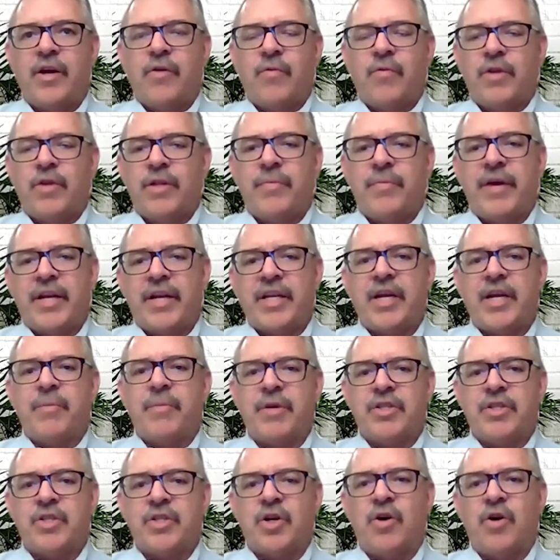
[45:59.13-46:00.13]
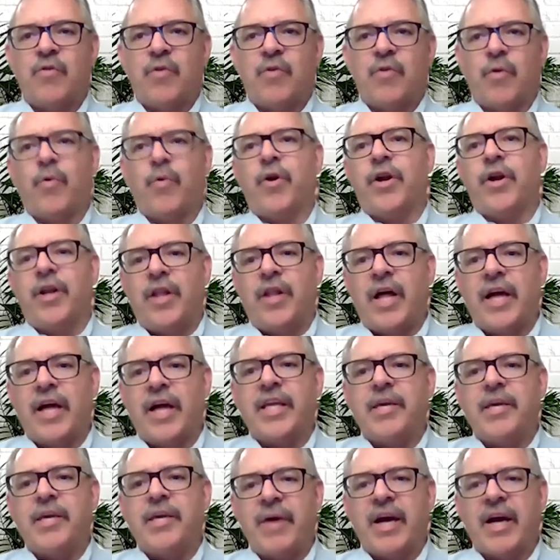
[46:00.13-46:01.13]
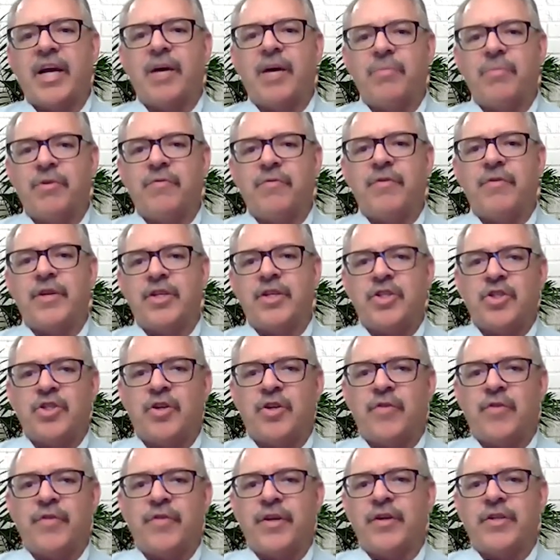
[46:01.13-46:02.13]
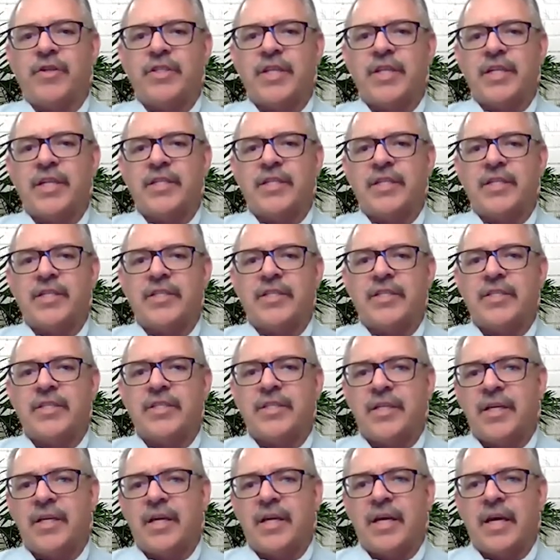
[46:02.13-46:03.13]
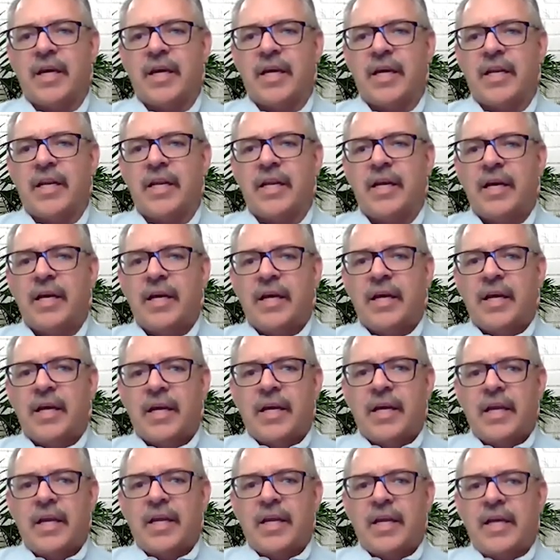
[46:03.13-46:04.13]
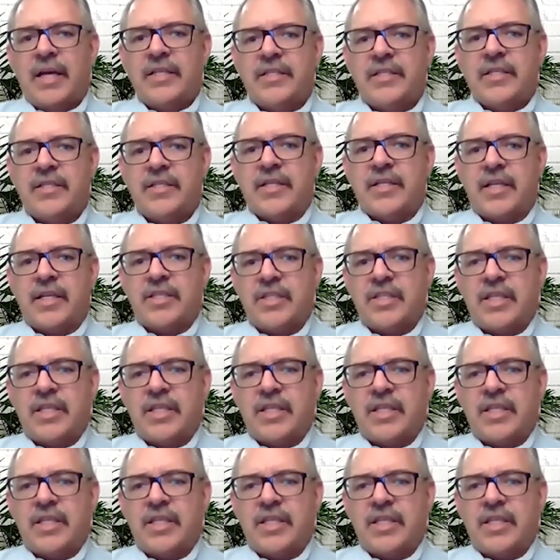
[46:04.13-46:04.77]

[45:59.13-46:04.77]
When the pandemic's over, we're gonna lock you back up to finish serving your sentence. And in essence, that